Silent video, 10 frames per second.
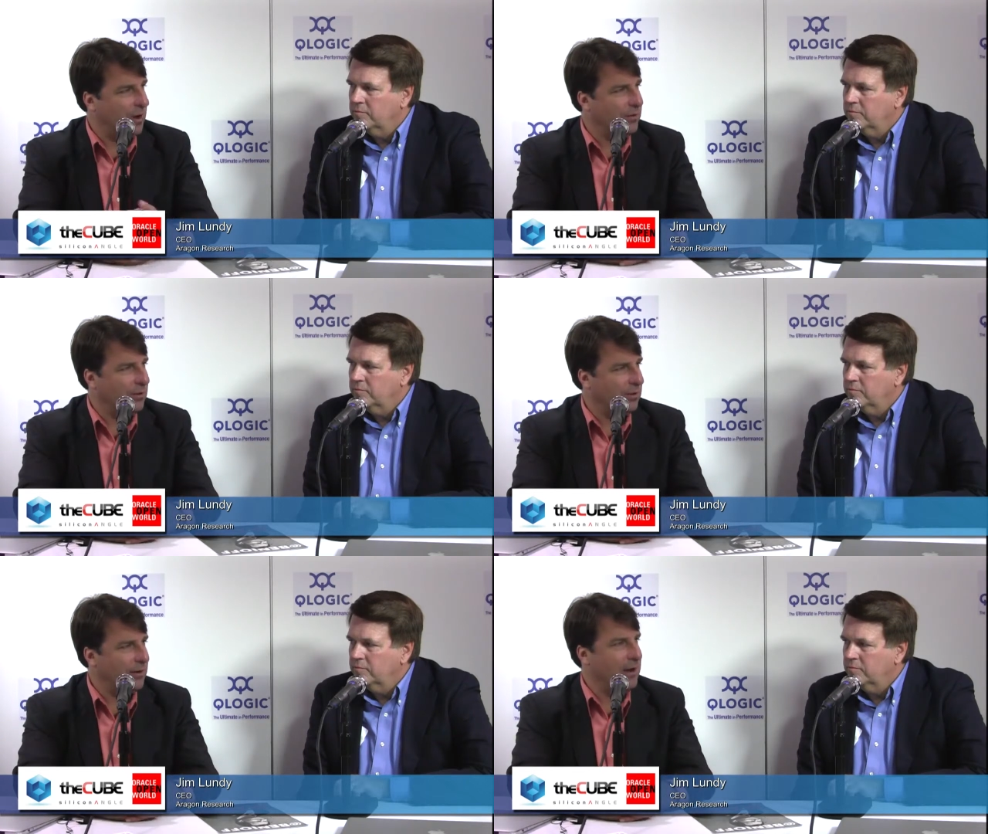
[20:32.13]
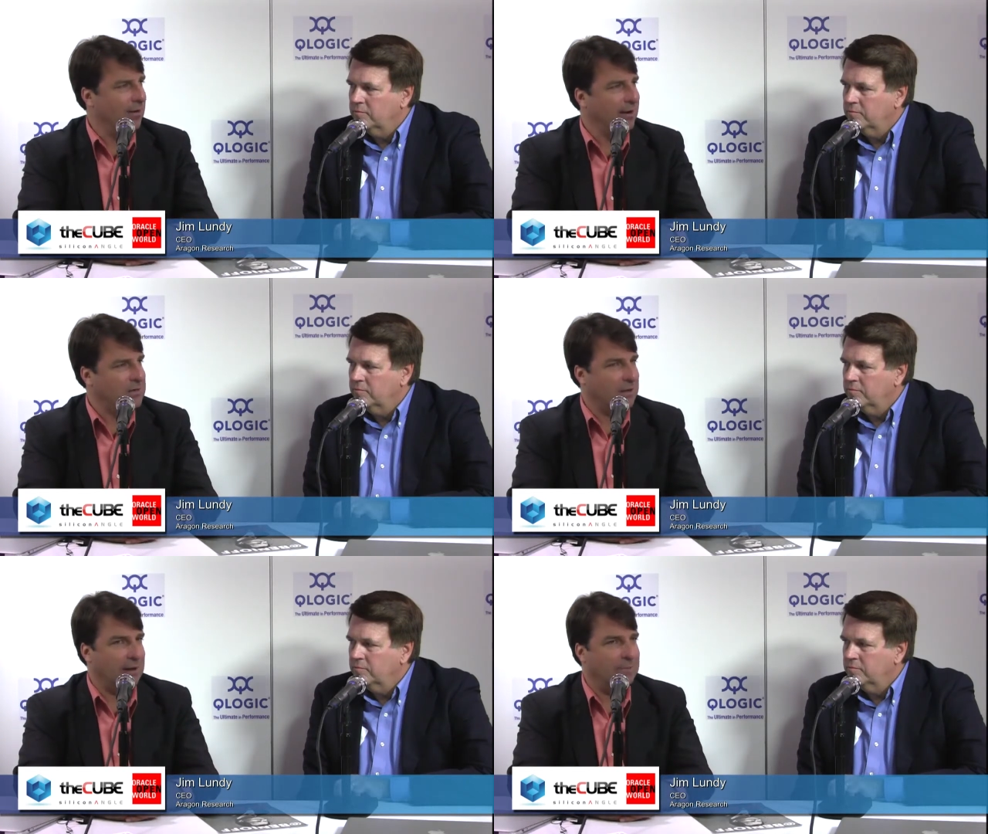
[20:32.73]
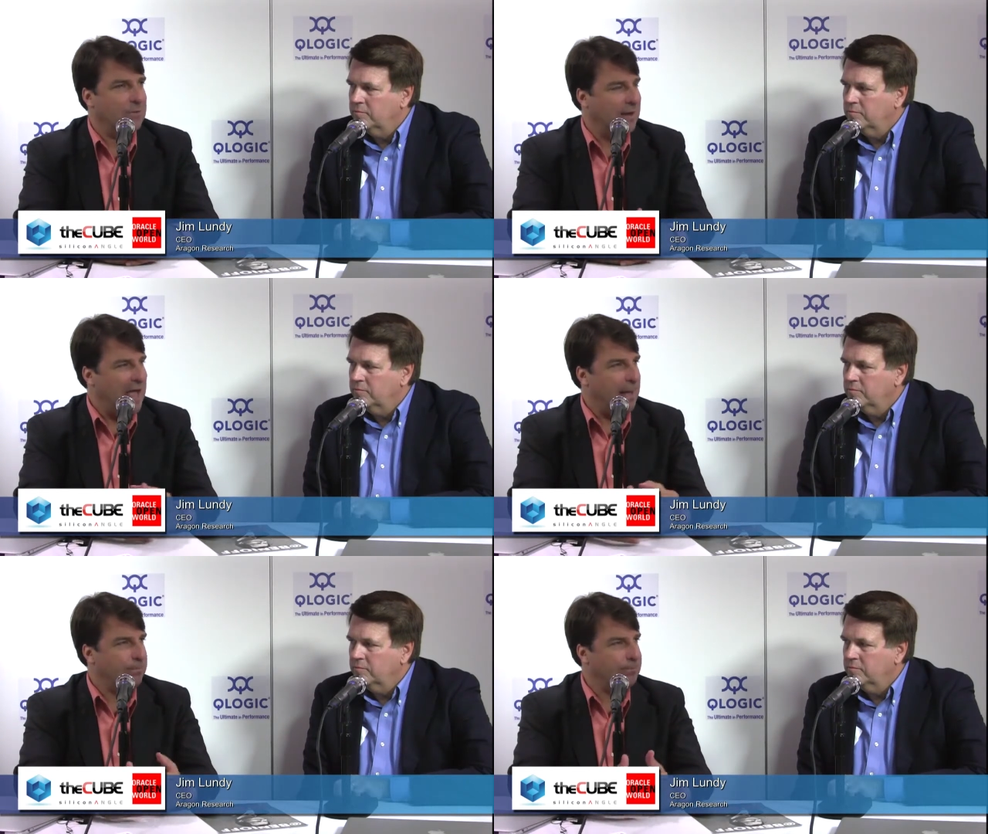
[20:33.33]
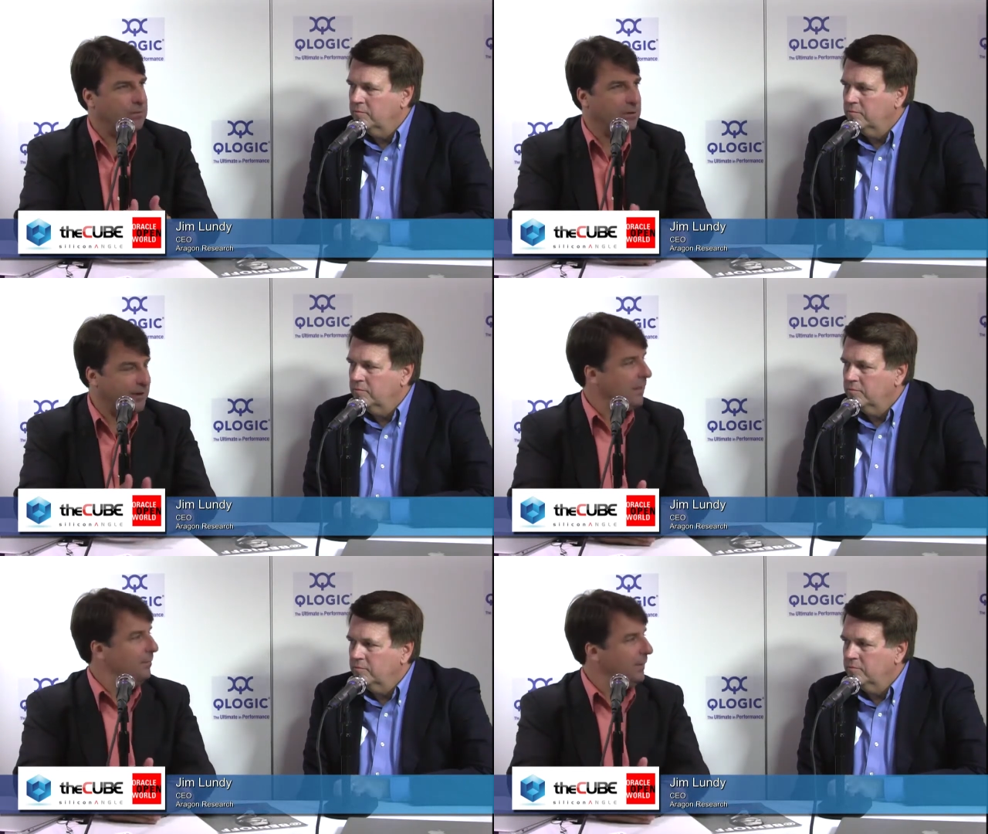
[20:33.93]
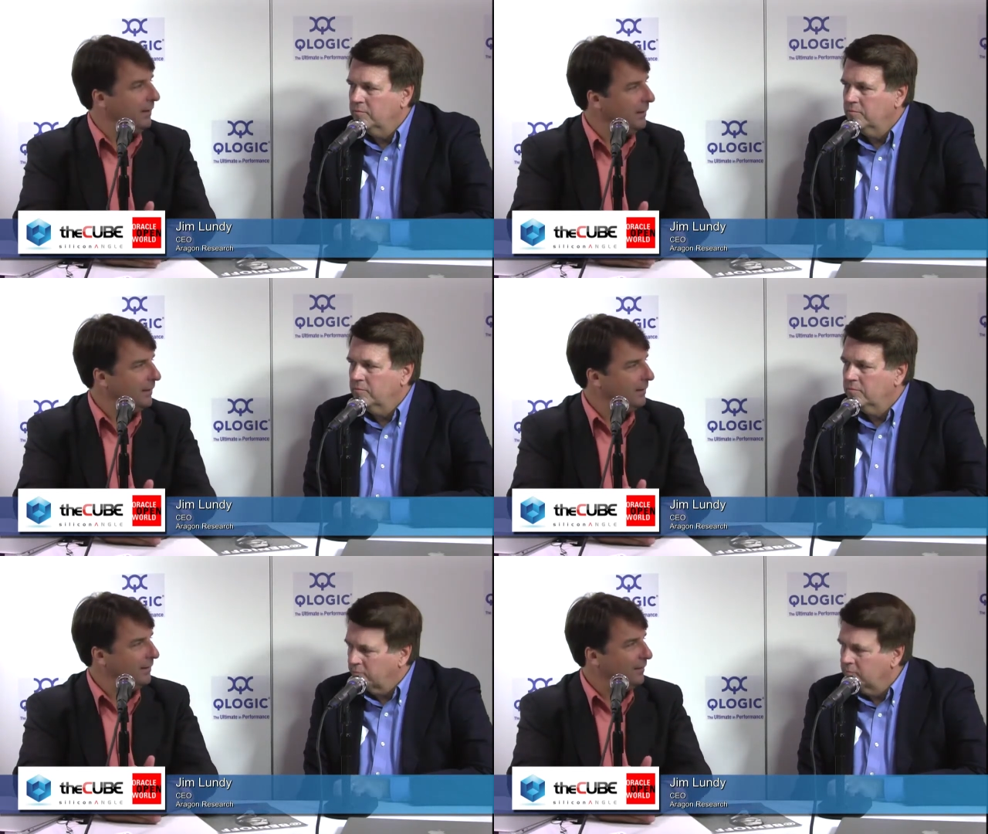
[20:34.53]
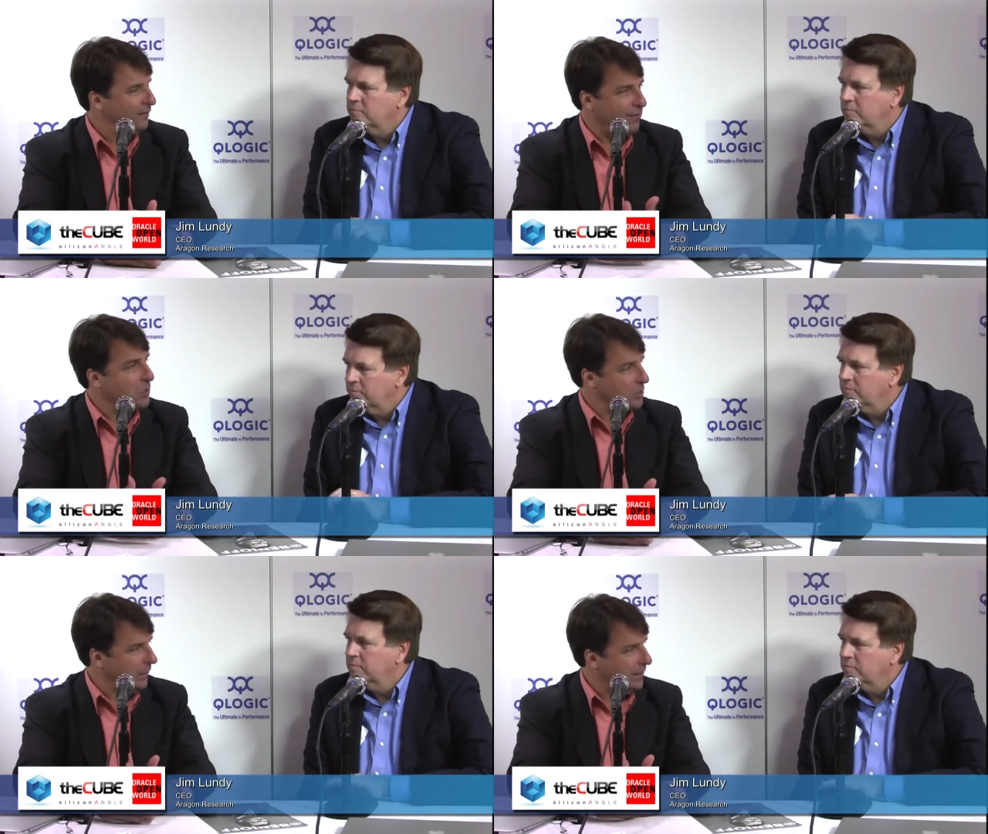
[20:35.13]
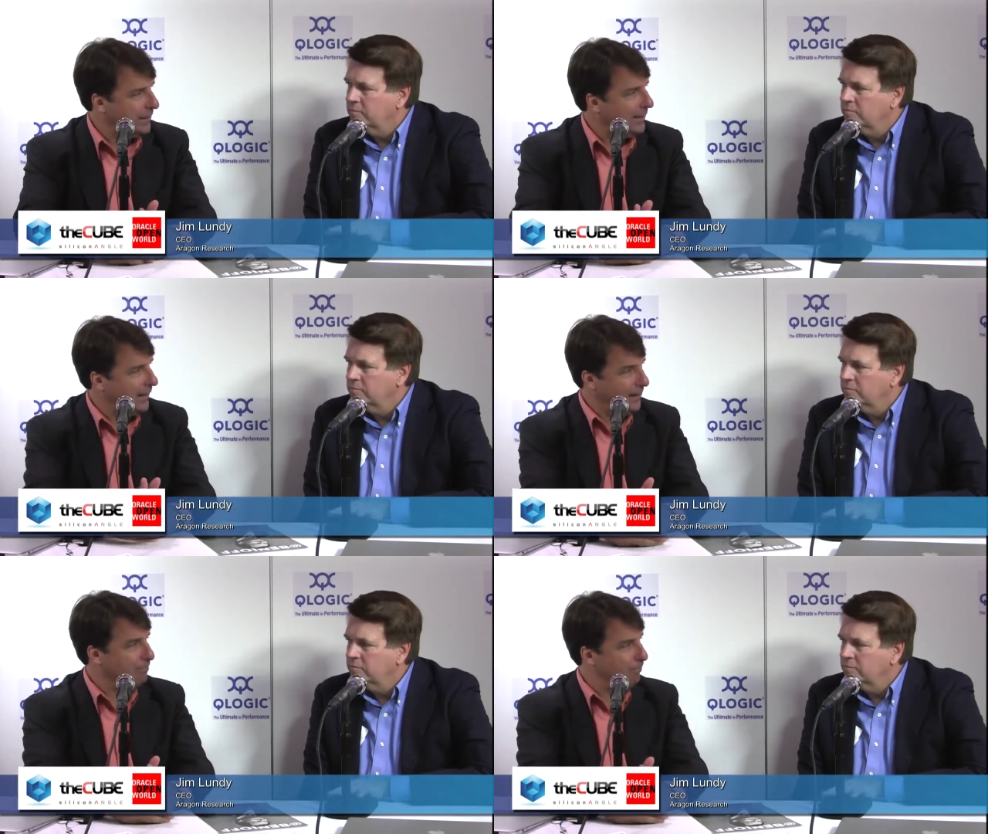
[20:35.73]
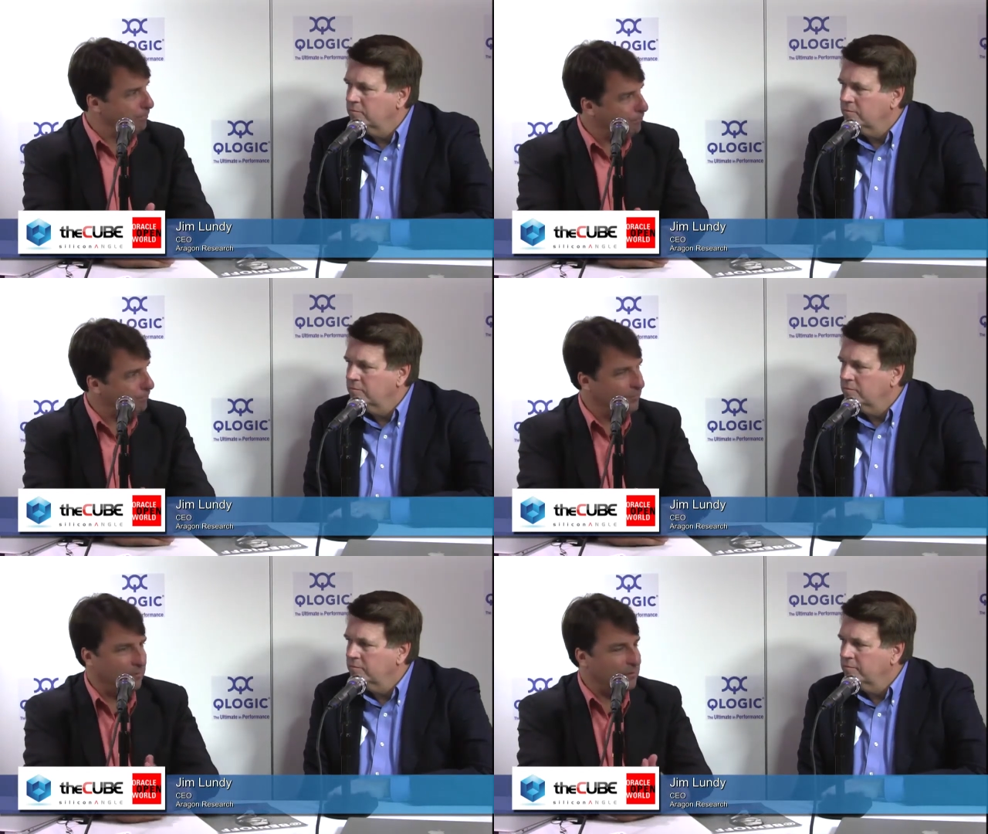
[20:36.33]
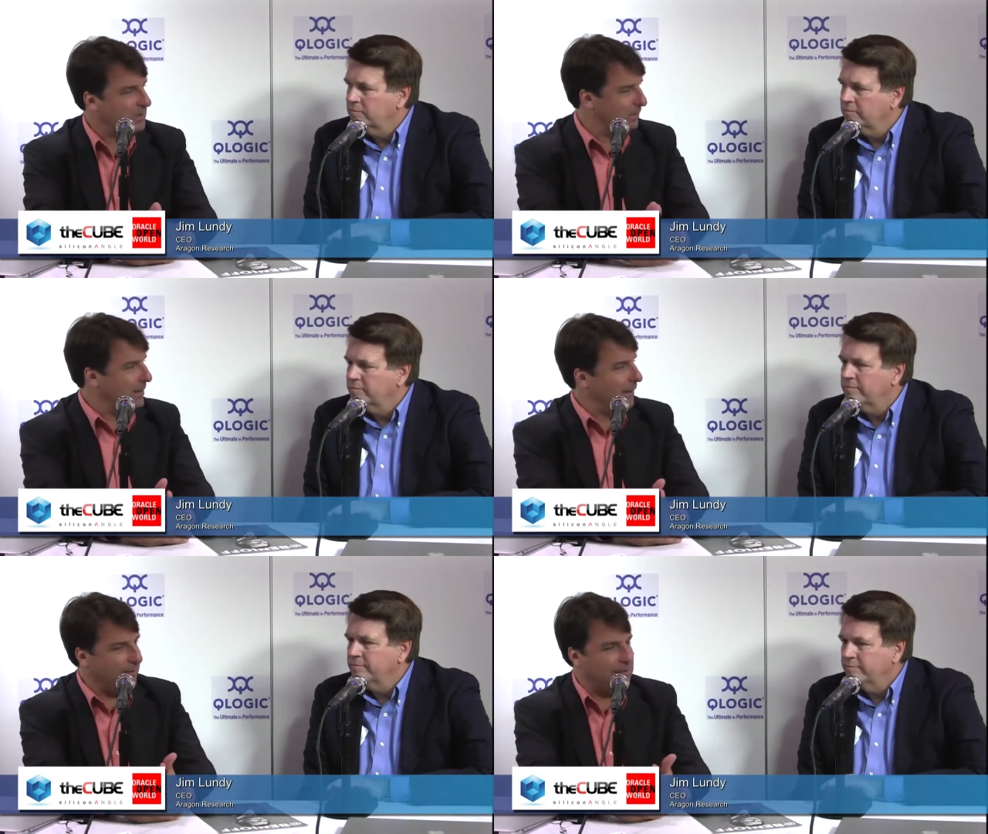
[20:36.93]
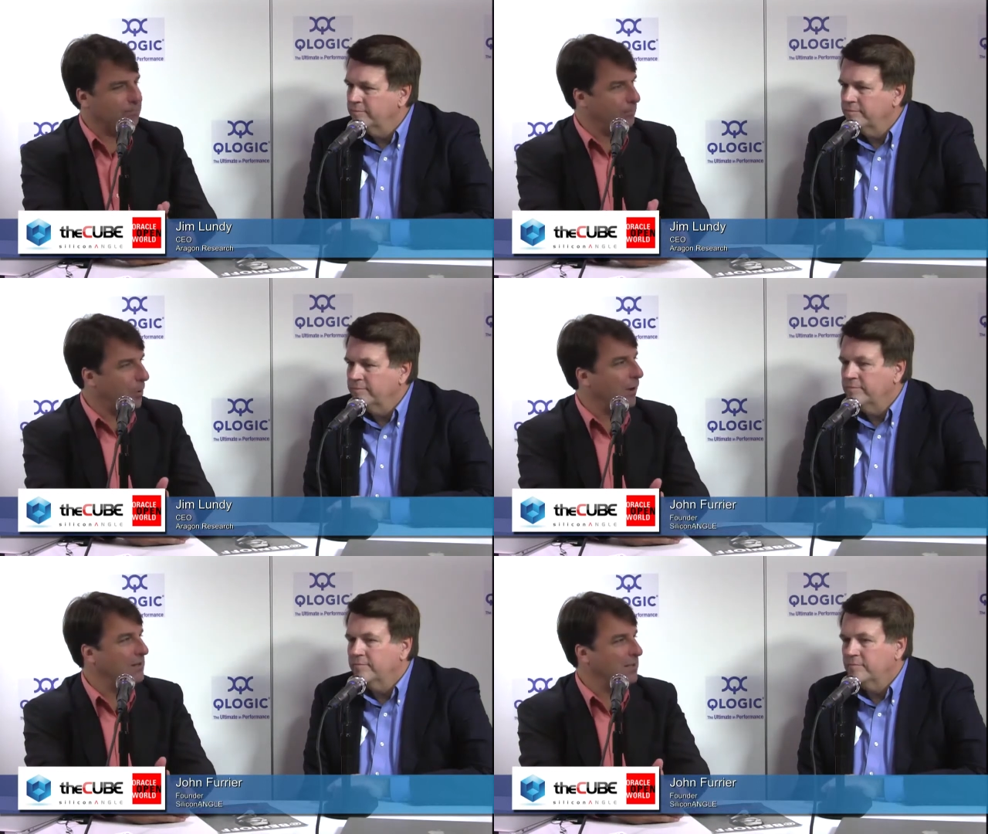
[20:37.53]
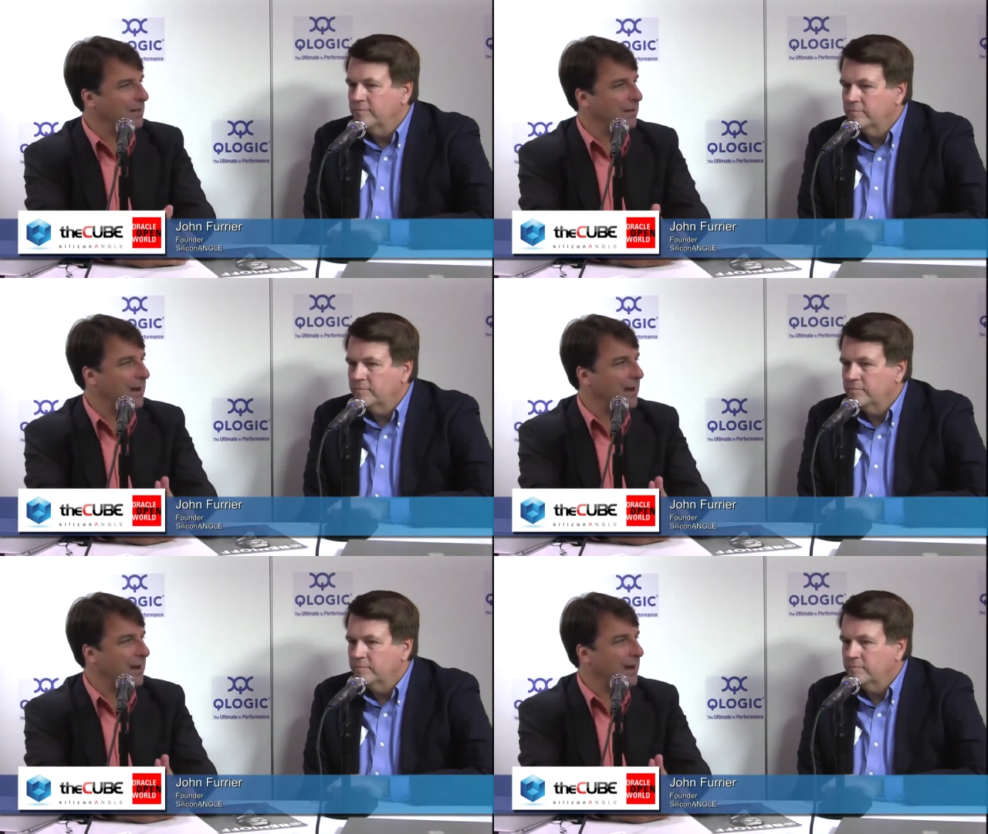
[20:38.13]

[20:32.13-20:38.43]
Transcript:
Speaker 1: other areas, like app development functionally can hit uh, these points in the